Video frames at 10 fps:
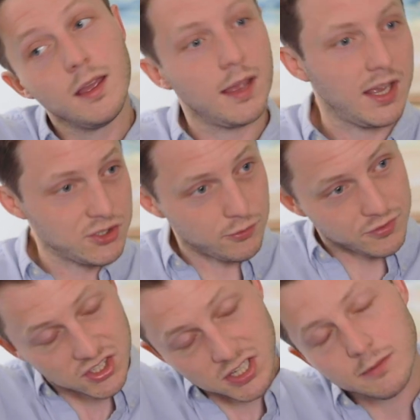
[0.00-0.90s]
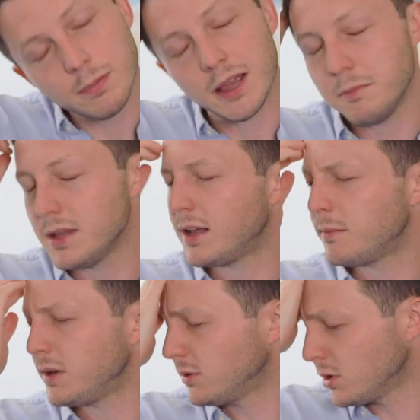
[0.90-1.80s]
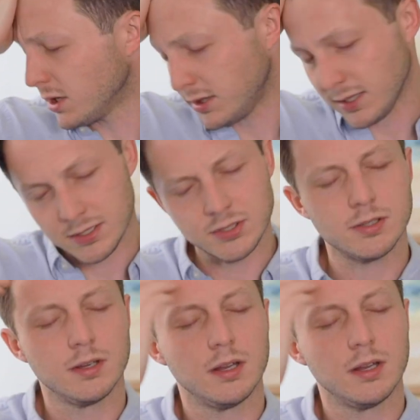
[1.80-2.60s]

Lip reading: As you've seen by me, I mean, look at this.